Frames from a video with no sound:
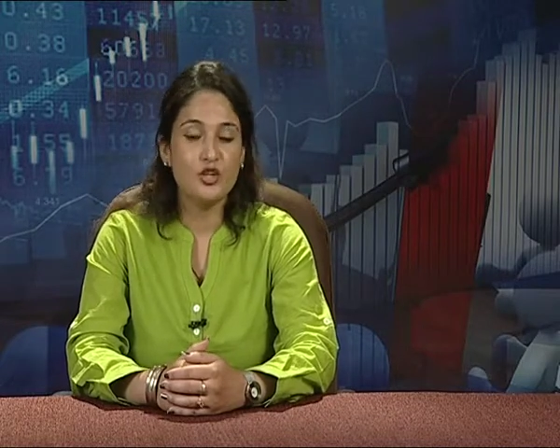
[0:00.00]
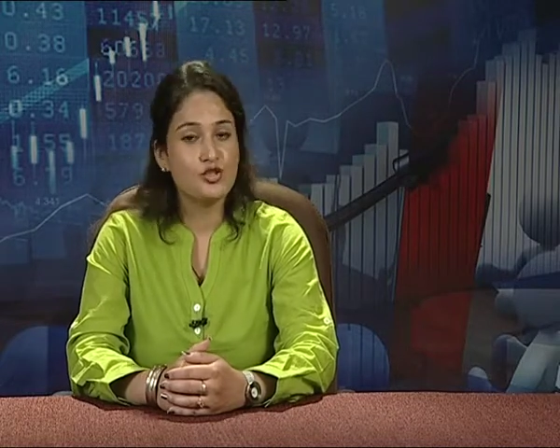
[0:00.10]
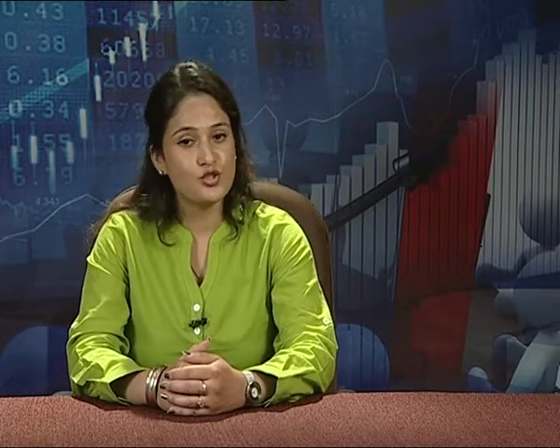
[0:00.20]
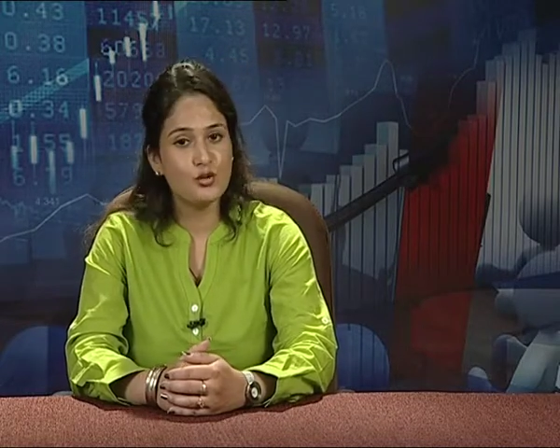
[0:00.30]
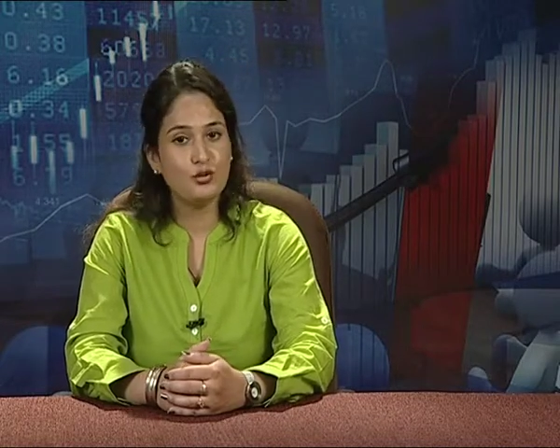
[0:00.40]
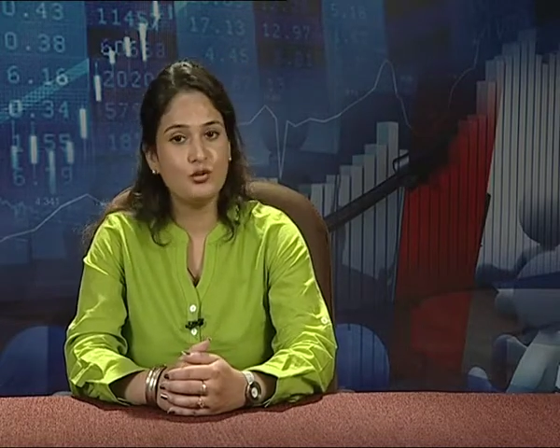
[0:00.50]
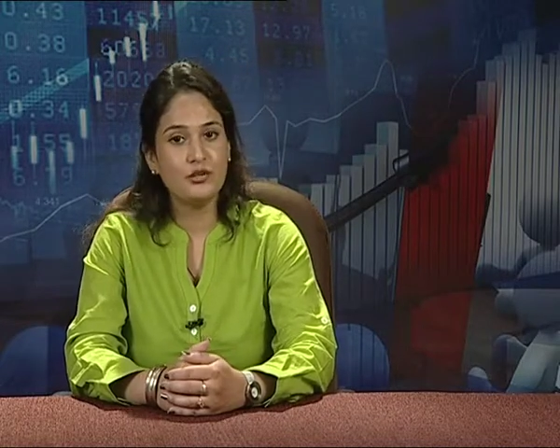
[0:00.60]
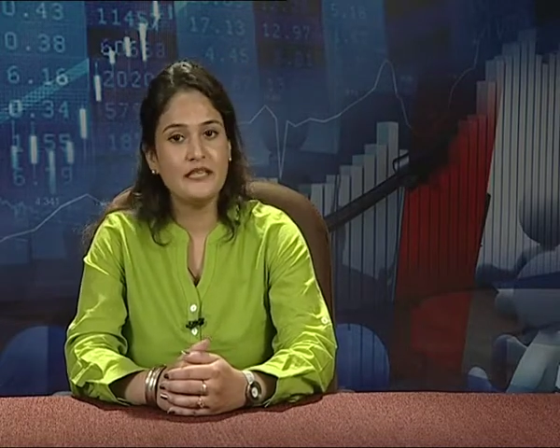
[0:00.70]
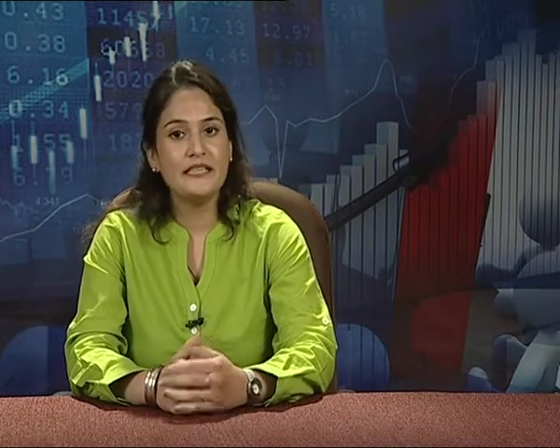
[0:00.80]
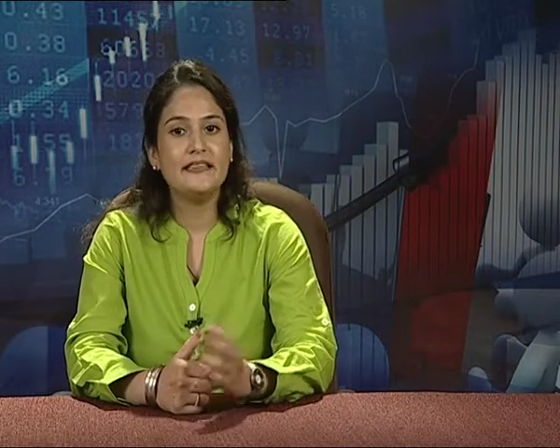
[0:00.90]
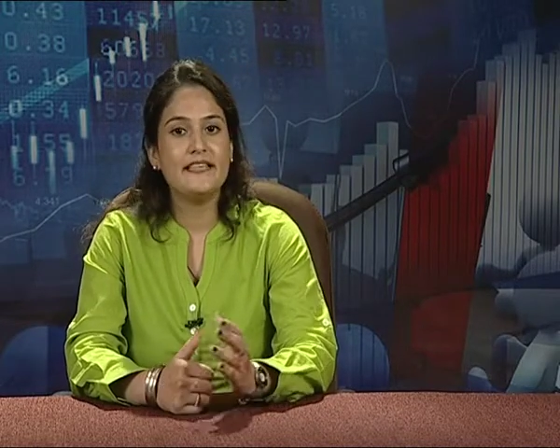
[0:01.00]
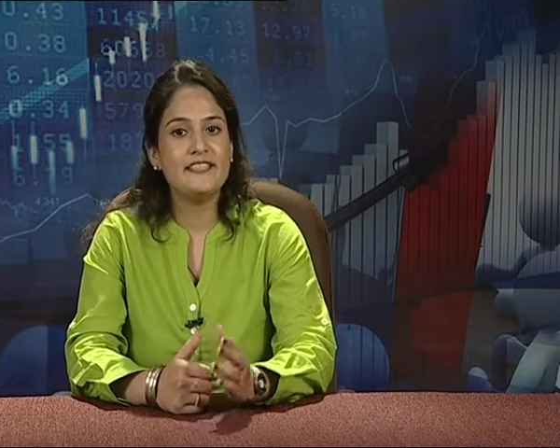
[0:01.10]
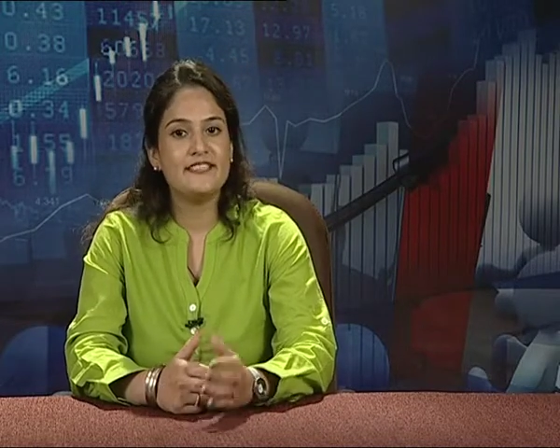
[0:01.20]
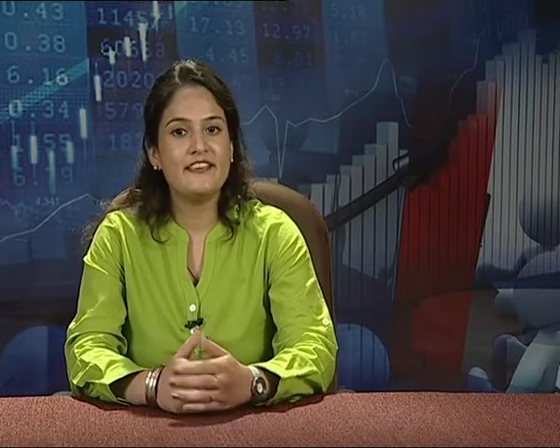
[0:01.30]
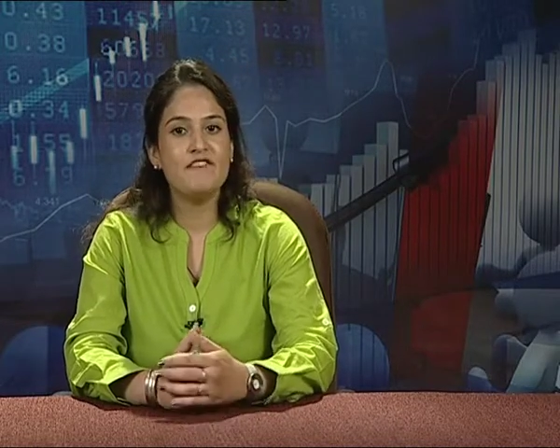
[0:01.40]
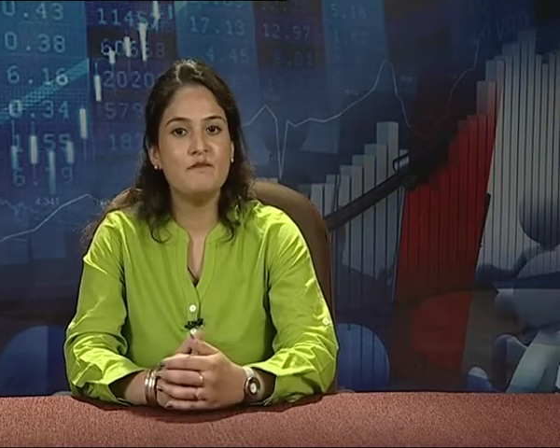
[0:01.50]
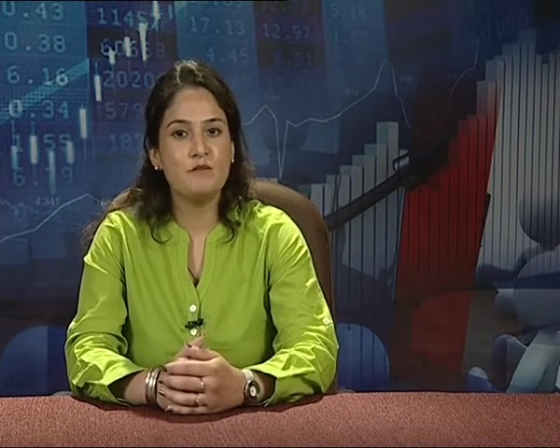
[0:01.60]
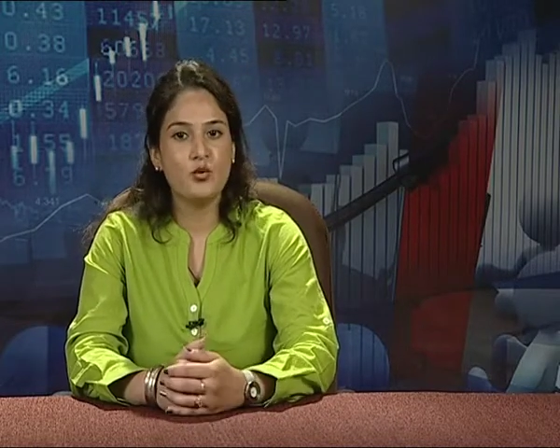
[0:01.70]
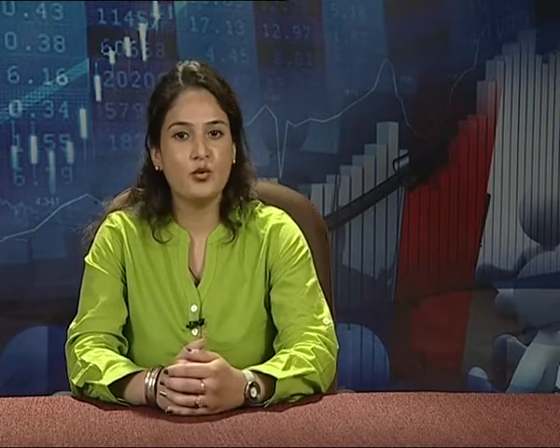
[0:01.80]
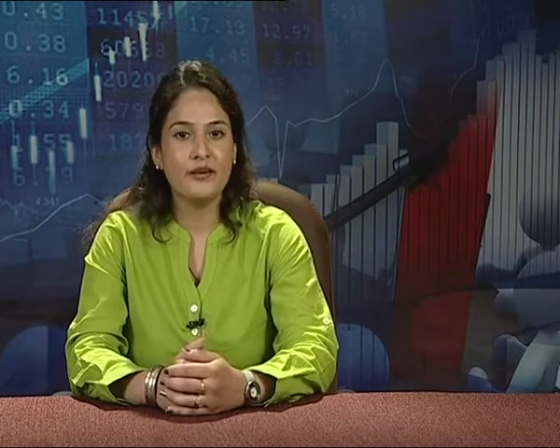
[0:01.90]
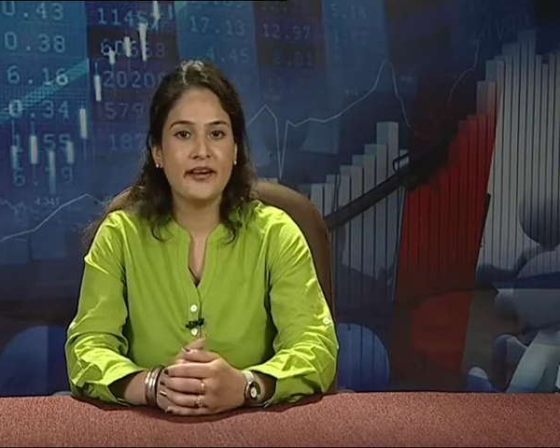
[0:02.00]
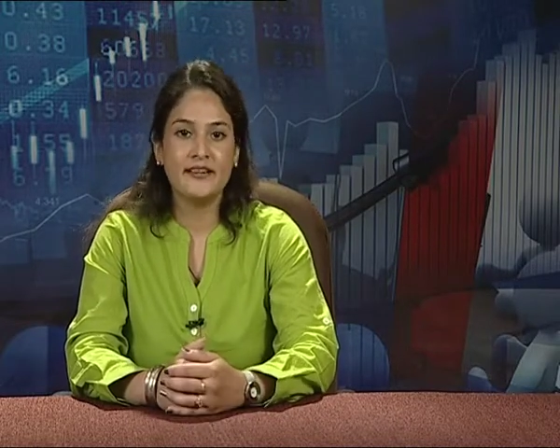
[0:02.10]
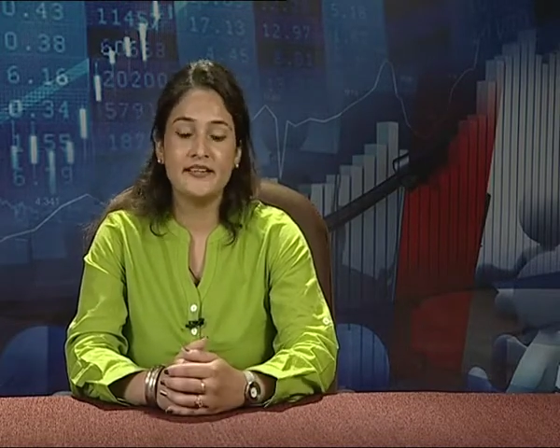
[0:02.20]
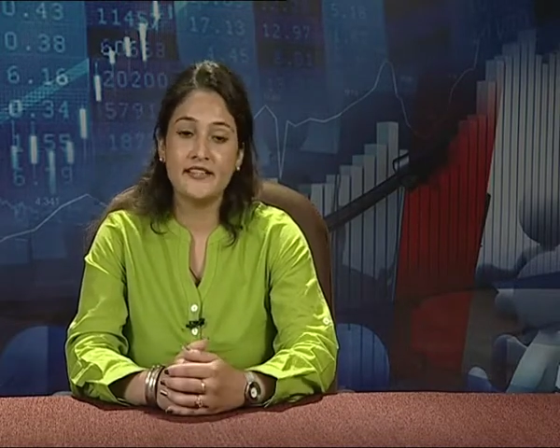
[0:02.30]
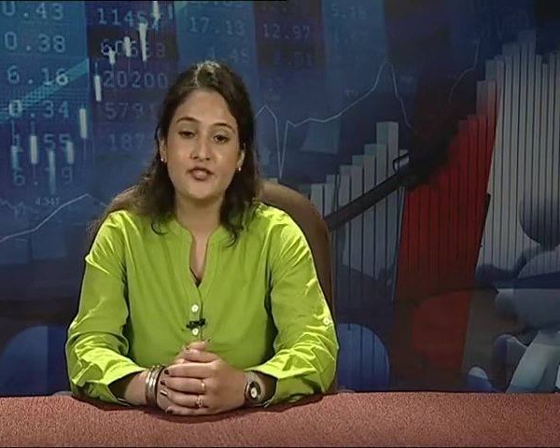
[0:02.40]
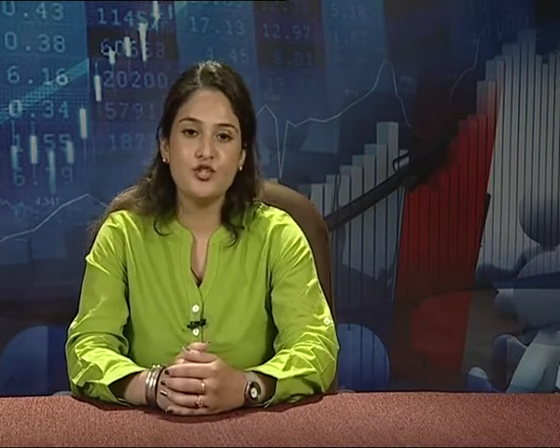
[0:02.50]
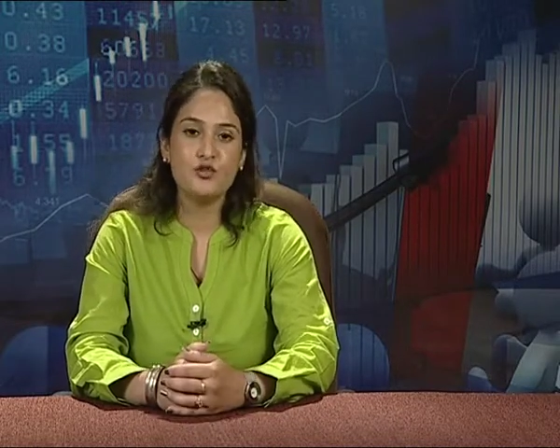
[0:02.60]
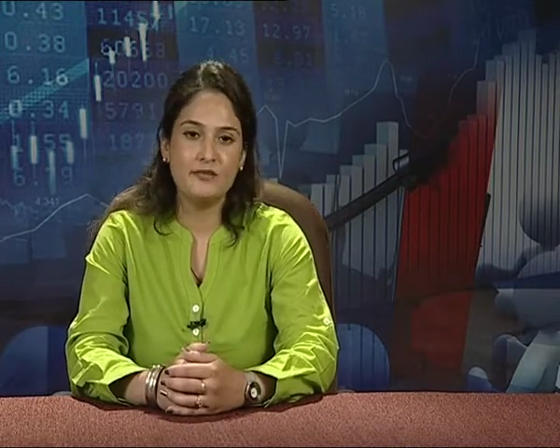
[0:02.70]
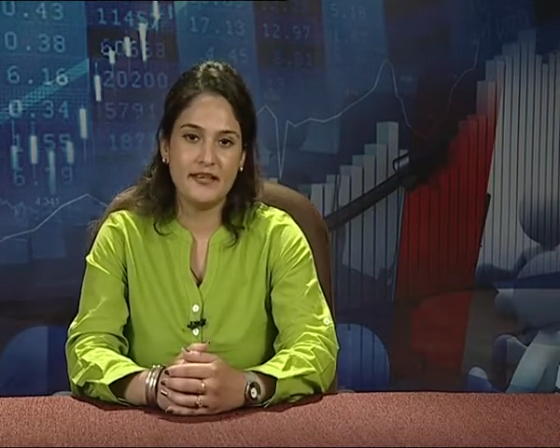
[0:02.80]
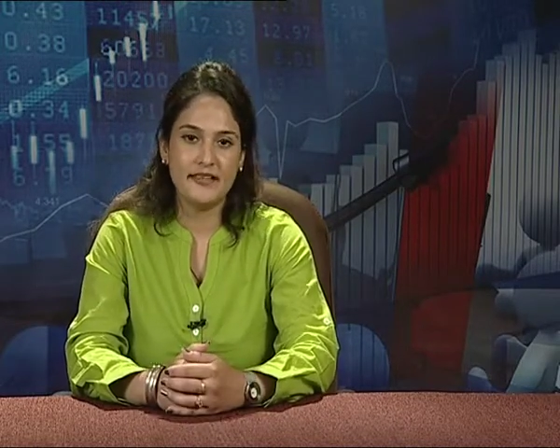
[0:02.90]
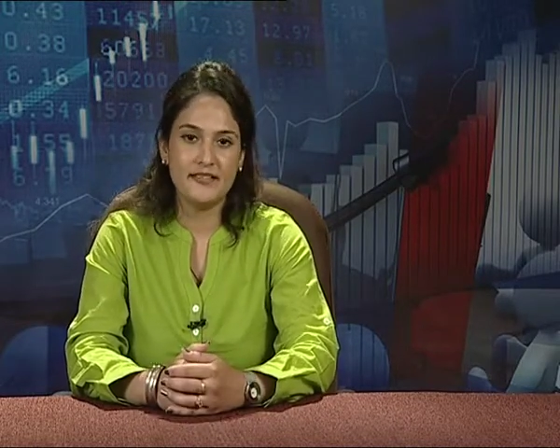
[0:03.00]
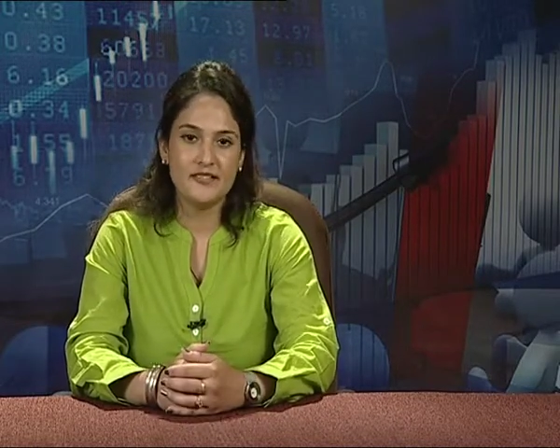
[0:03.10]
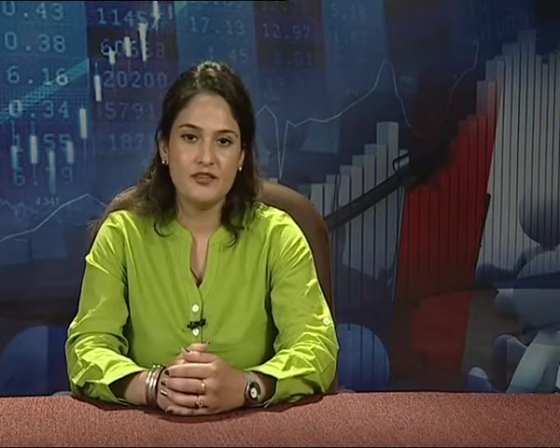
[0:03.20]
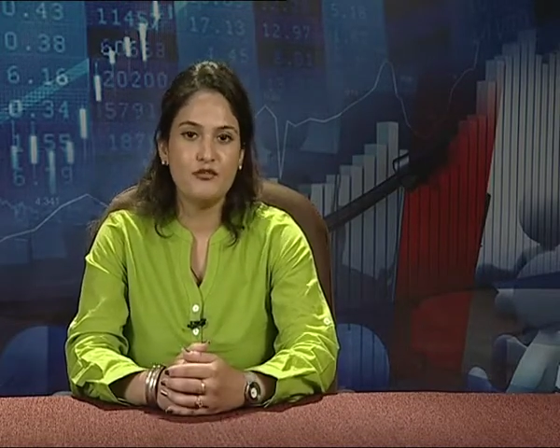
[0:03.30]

So, they save more and consume less